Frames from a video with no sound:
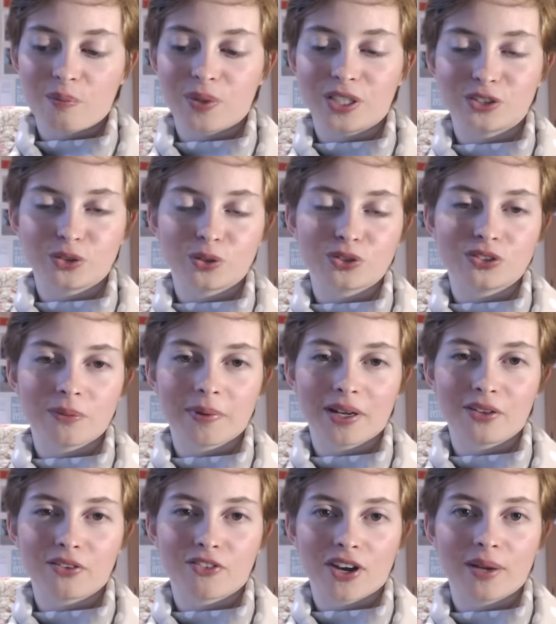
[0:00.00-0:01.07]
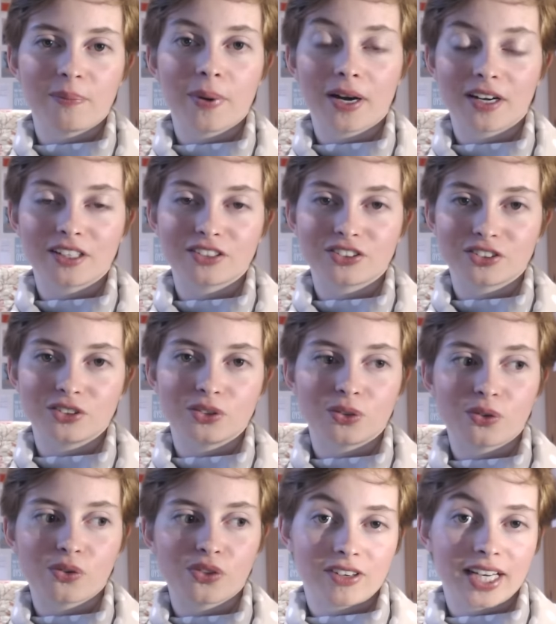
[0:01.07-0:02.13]
But it's also about the very
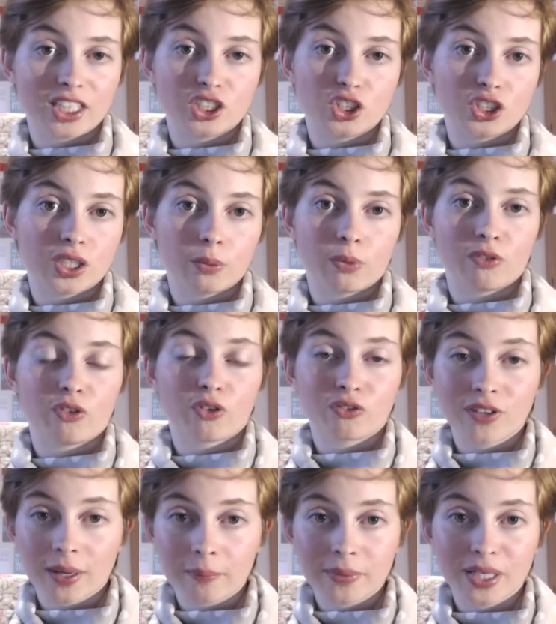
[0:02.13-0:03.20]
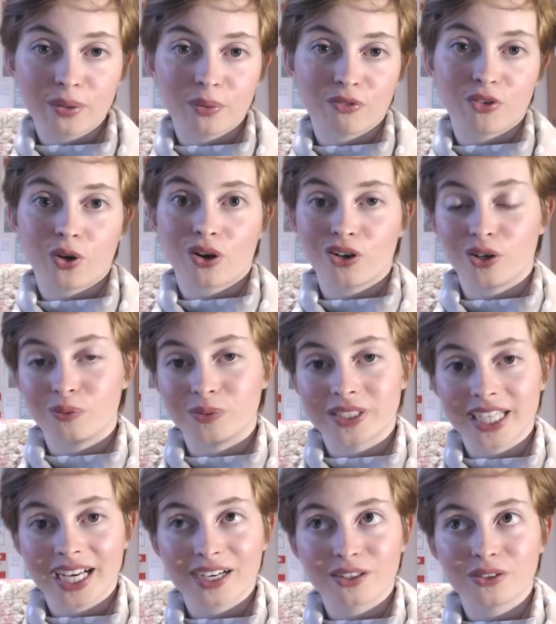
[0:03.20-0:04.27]
personal relationship with your family, with your
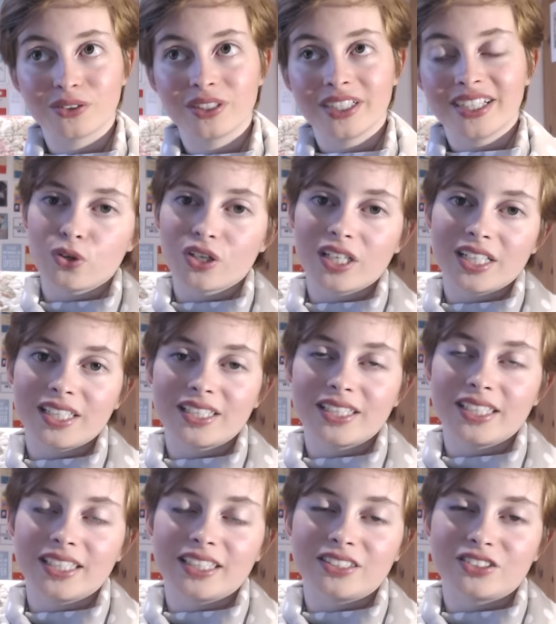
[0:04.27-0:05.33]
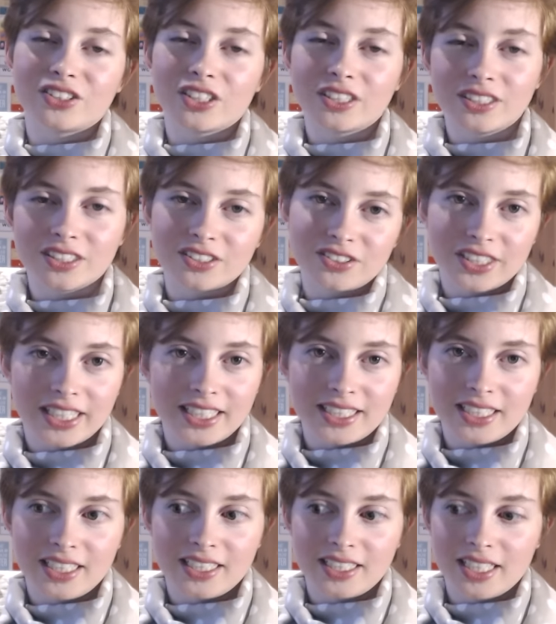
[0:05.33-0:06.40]
hometown. Brooklyn is
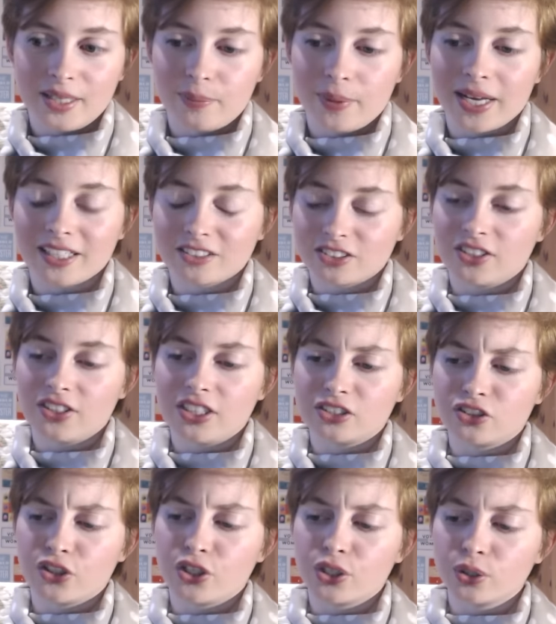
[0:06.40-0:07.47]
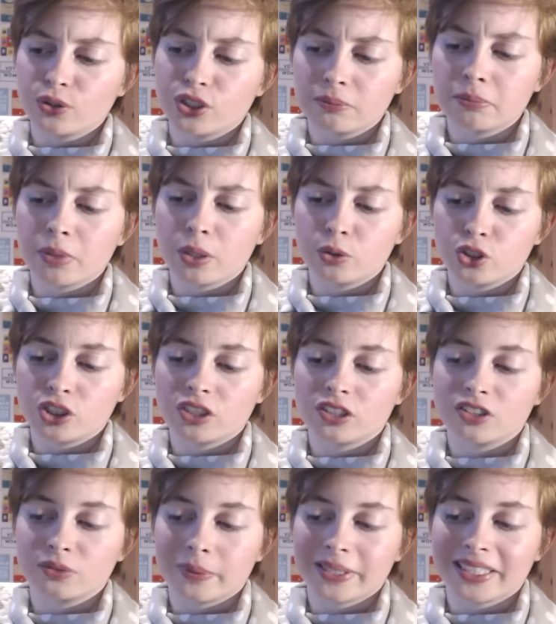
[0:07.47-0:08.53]
understated. It packs in these huge
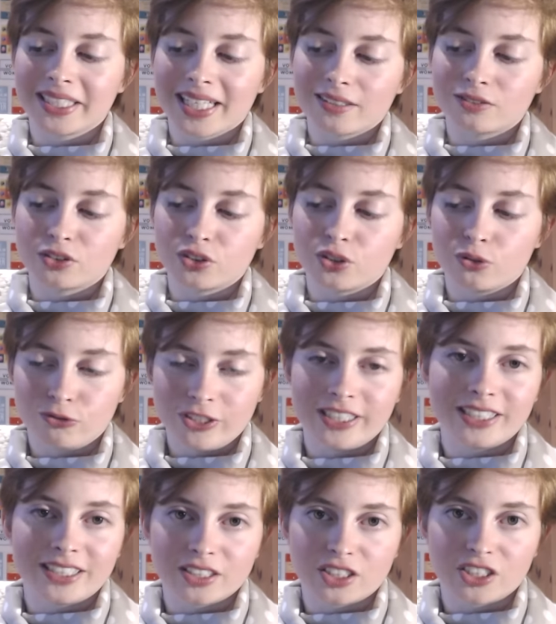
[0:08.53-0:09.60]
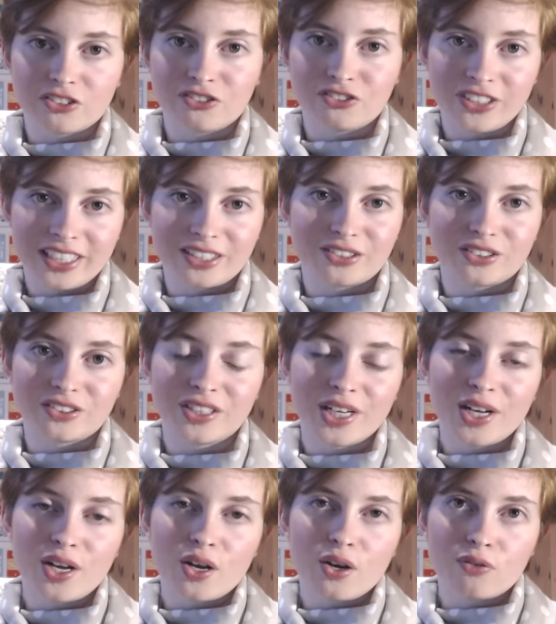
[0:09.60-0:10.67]
emotions, but allows the reader to feel
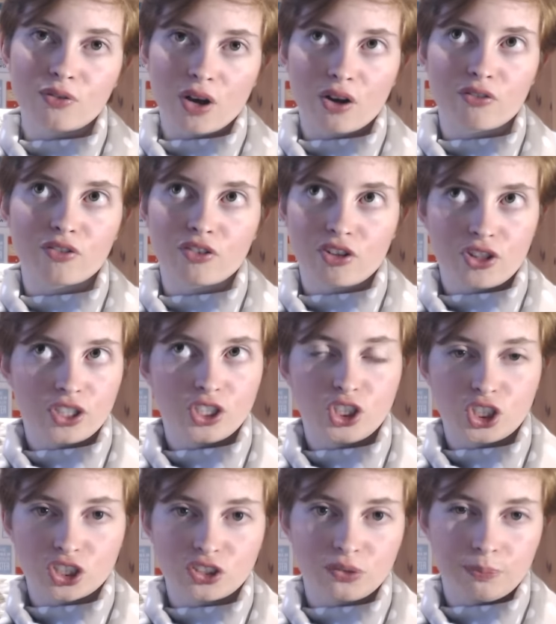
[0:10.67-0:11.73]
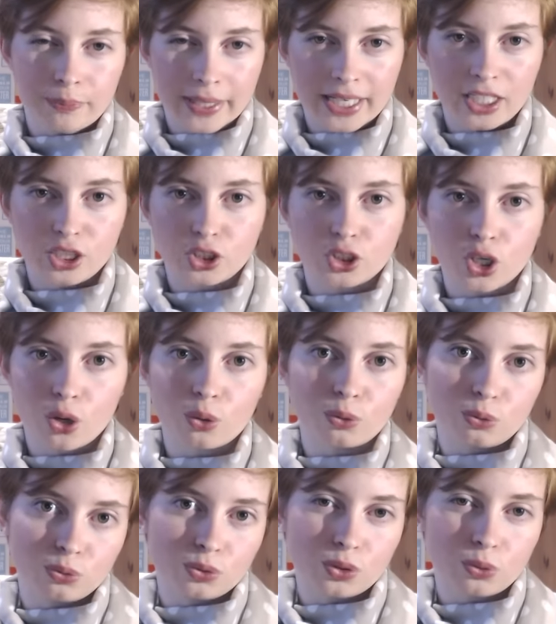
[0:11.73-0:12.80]
rather than just being
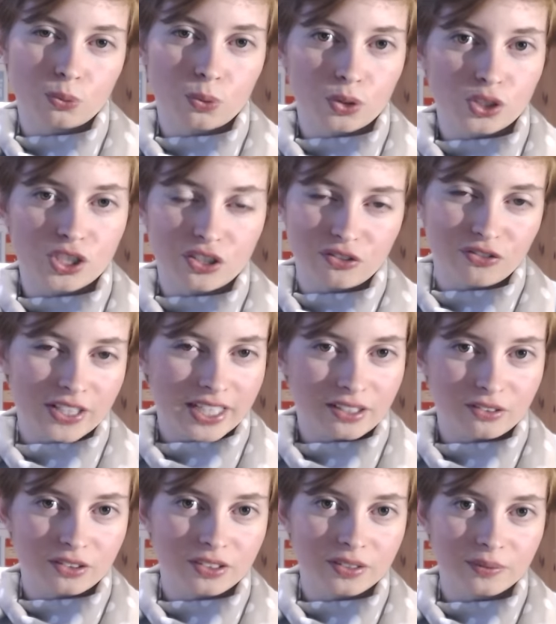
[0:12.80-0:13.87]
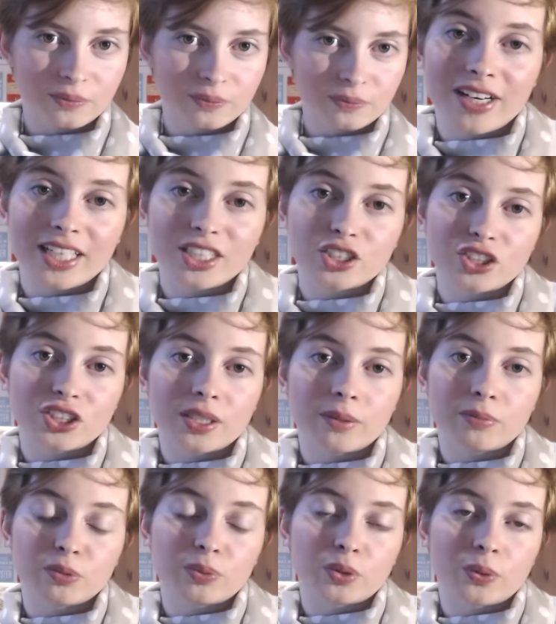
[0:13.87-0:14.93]
told what to feel. The
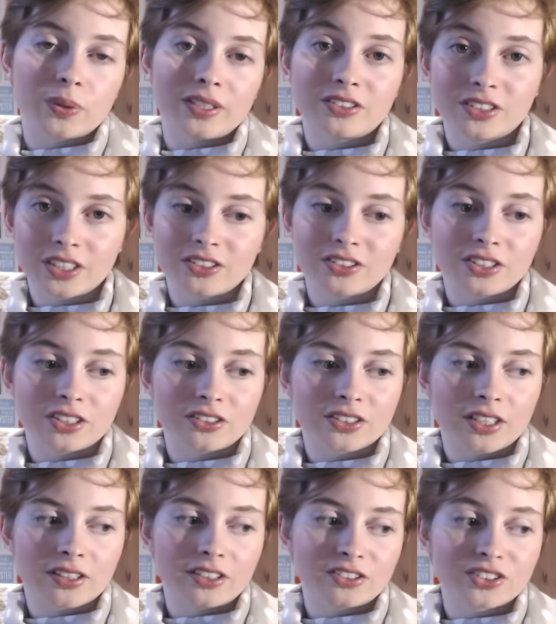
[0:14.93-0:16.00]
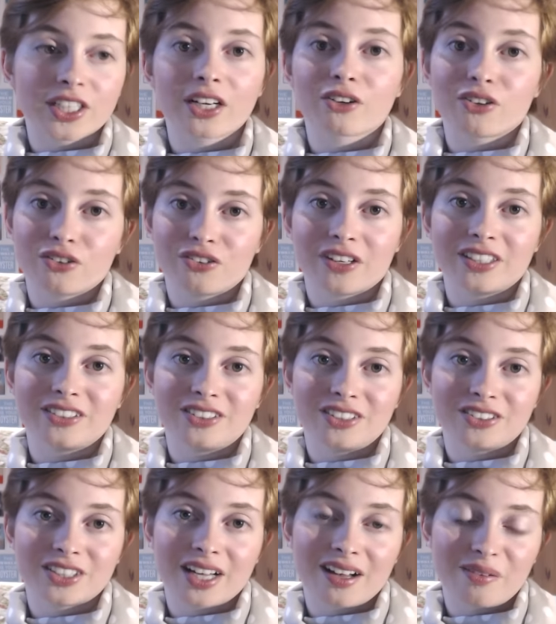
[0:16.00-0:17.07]
relationships between sisters and the
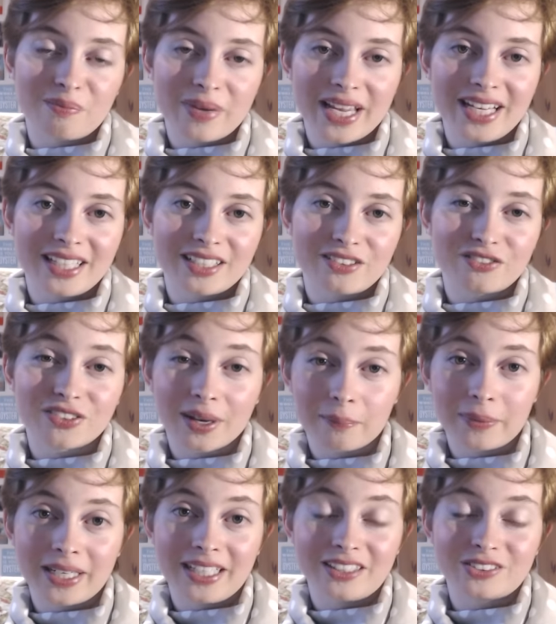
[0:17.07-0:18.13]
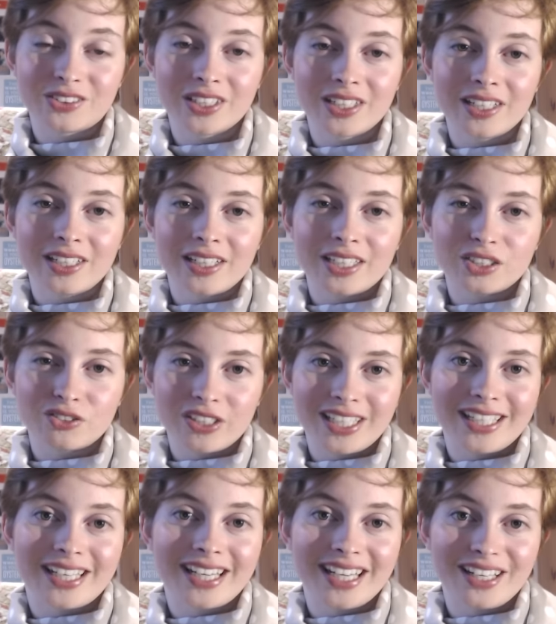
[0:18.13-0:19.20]
sacrifices that are made in families is
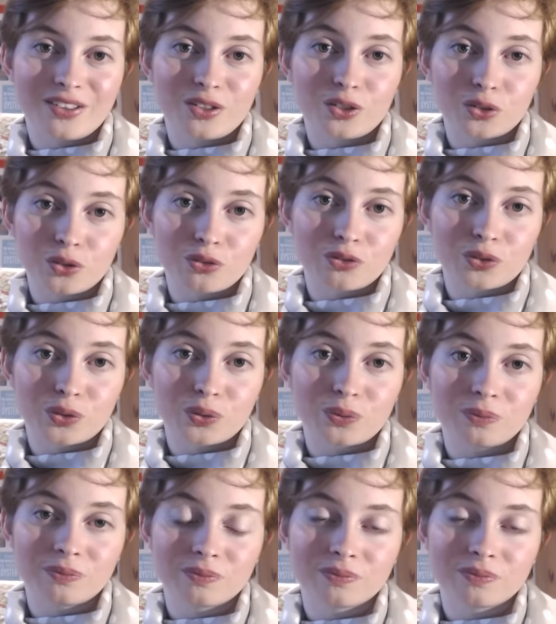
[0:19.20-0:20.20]
really key in the novel.